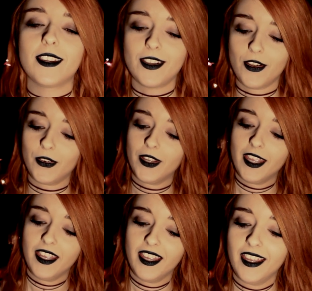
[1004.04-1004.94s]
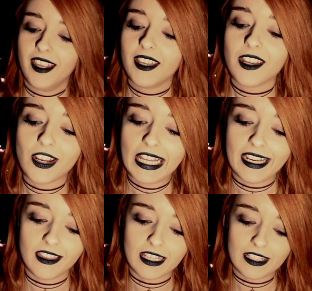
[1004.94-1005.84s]
I know you
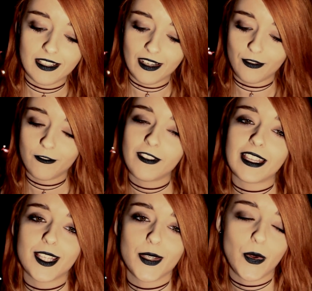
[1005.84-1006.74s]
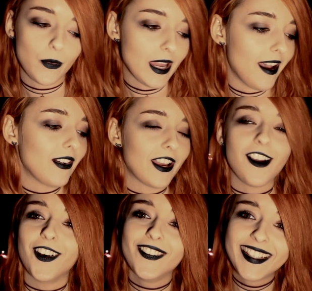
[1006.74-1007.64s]
like that stuff. That's what we have in
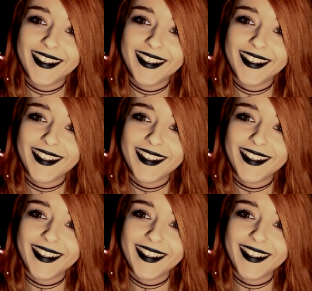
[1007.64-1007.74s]
common.